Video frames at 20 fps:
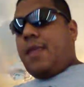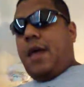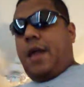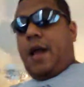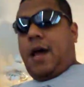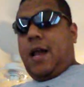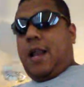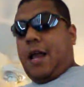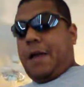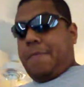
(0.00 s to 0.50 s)

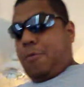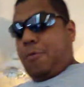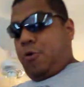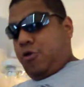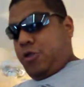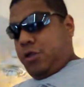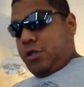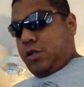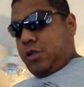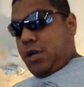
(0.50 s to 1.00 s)
And I like
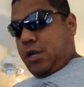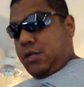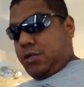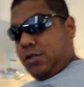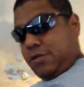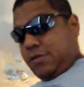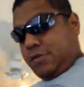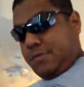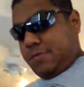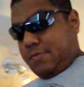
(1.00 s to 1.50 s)
both of these
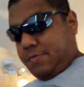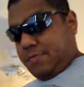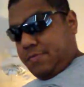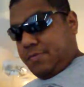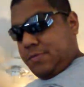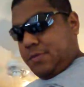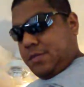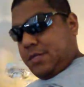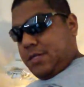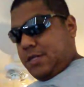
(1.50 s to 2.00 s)
guys though.
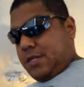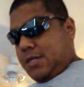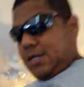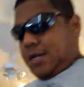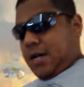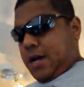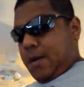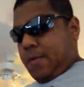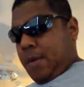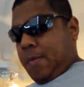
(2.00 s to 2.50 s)

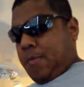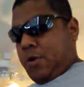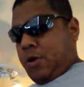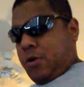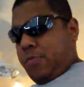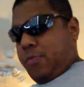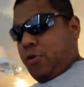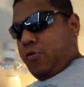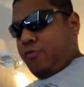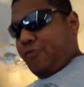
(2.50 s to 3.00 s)
I'm, I'm
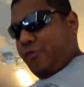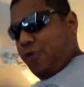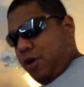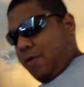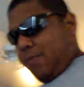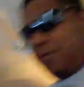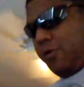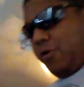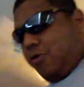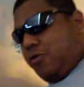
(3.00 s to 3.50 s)
gonna poke for
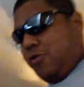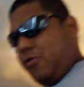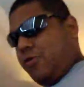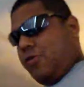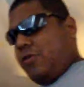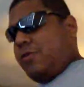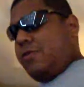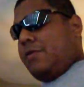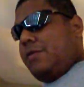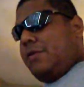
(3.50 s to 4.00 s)

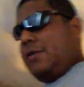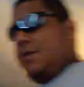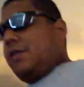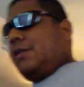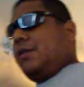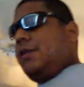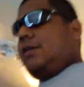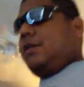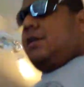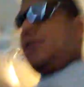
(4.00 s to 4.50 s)
Alberto
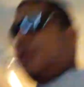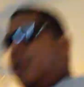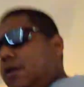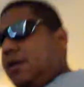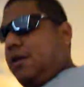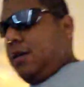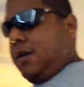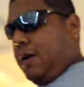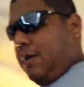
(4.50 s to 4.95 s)
though.